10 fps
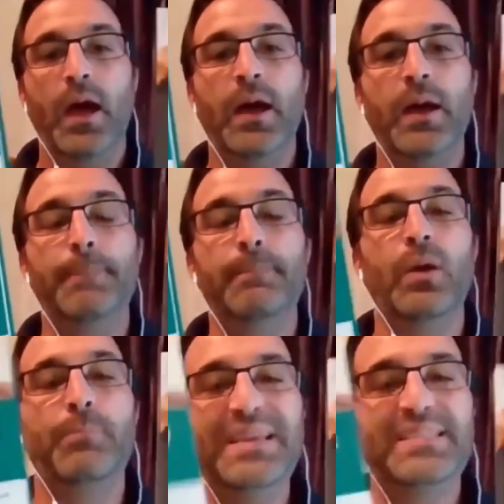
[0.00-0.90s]
um,
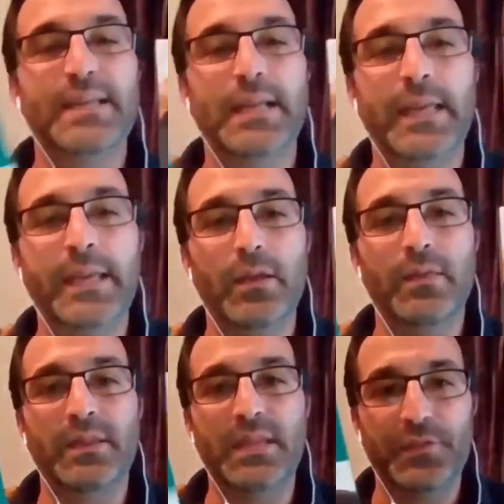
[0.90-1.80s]
basically
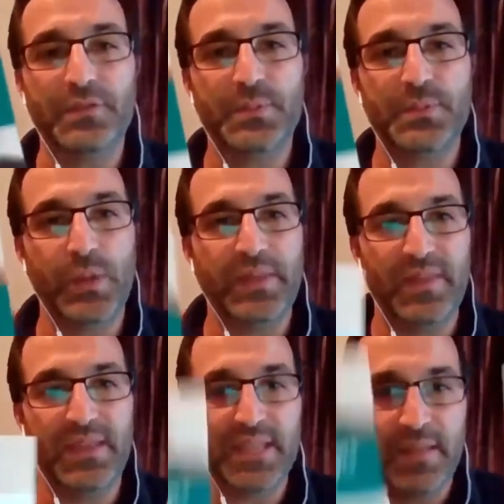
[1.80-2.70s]
the difference between
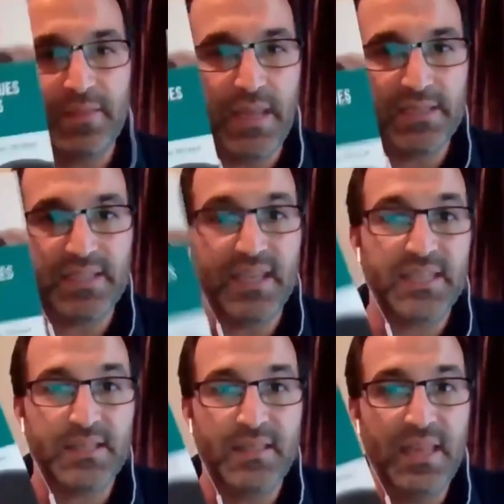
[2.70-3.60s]
this and this
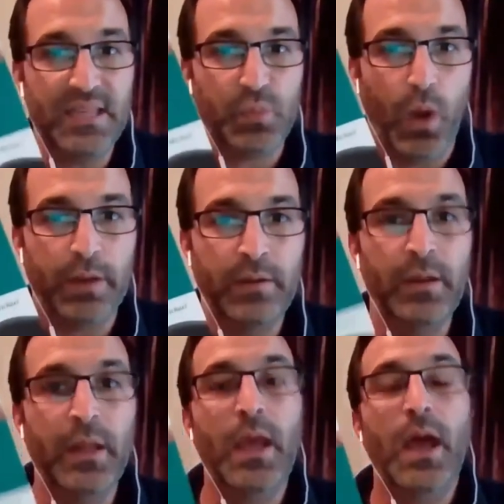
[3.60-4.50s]
is this one
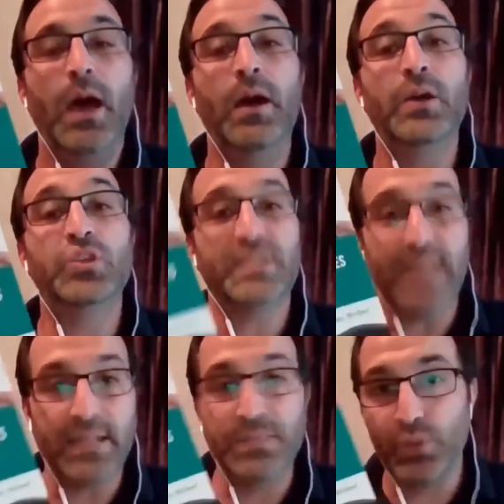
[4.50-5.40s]
uh, just
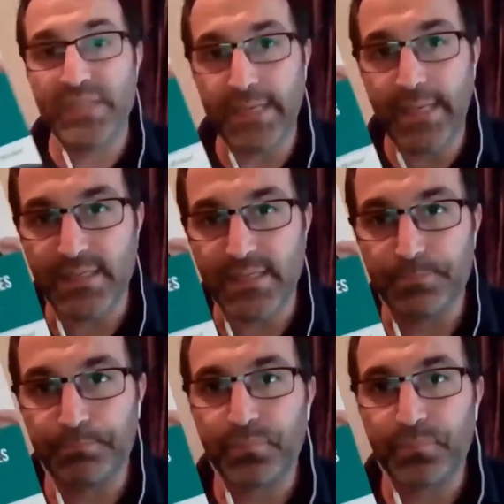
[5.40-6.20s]
adds more techniques.